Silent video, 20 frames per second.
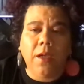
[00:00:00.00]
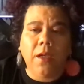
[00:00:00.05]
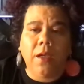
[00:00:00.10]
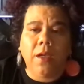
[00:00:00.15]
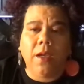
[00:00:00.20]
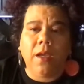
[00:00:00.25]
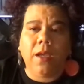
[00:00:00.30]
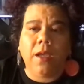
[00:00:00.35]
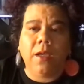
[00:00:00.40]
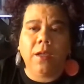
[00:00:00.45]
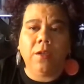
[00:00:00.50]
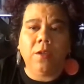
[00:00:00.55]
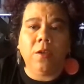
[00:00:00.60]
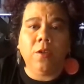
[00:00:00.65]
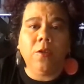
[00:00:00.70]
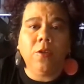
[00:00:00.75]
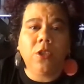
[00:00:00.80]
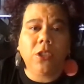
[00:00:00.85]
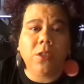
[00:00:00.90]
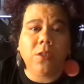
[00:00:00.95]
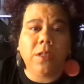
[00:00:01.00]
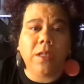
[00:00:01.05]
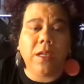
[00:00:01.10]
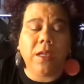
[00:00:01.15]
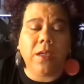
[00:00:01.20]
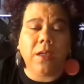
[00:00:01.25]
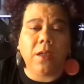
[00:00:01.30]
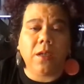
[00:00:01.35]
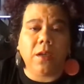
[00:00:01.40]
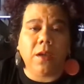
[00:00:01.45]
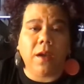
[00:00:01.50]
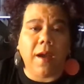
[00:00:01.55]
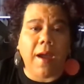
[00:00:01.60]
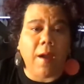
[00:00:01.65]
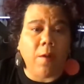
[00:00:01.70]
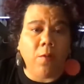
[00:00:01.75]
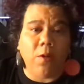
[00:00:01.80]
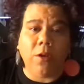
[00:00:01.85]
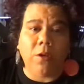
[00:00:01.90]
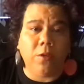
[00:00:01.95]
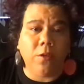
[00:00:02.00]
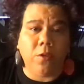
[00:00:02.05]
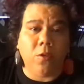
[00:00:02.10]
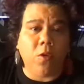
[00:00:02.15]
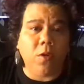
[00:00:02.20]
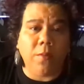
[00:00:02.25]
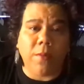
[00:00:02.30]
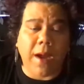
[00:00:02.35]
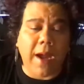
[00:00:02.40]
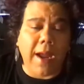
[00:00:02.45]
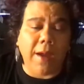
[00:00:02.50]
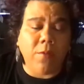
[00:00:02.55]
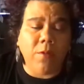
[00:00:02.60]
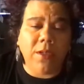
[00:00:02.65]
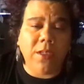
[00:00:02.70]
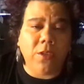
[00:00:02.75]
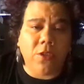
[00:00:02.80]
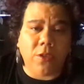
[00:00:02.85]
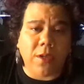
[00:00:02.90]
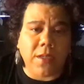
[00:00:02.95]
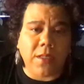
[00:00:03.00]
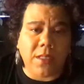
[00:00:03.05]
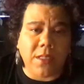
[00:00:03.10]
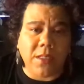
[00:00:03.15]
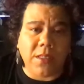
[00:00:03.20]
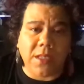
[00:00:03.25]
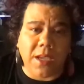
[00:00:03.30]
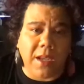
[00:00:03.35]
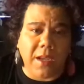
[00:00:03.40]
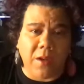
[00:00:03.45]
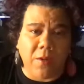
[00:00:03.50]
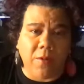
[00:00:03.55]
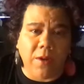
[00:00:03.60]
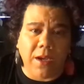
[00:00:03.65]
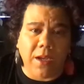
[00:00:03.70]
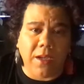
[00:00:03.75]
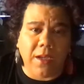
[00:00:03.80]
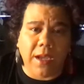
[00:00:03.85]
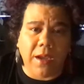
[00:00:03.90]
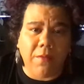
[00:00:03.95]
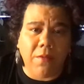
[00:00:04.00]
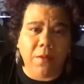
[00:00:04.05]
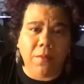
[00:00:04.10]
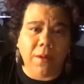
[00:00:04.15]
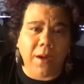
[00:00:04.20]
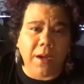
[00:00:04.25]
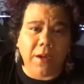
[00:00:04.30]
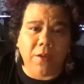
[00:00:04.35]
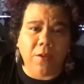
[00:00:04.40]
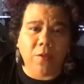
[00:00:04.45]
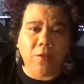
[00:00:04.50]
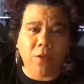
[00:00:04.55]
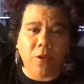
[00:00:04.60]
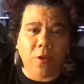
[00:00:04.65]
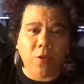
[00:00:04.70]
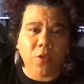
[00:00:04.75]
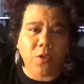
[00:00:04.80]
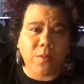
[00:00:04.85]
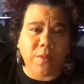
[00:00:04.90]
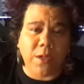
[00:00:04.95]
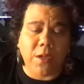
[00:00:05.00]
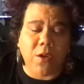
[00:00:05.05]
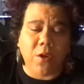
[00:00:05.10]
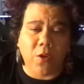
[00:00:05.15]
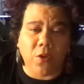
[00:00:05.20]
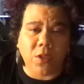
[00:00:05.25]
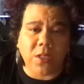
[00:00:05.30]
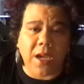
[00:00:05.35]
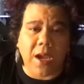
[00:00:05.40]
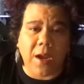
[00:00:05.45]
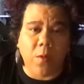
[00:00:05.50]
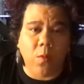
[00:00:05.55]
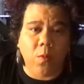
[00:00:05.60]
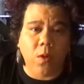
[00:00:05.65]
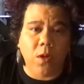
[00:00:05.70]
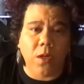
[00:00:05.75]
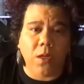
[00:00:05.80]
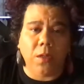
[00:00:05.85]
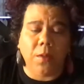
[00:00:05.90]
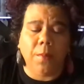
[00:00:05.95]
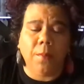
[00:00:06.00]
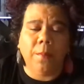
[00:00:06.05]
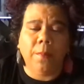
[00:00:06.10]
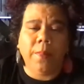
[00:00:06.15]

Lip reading: And usually I would address this anyway. Everybody who knows me knows I would.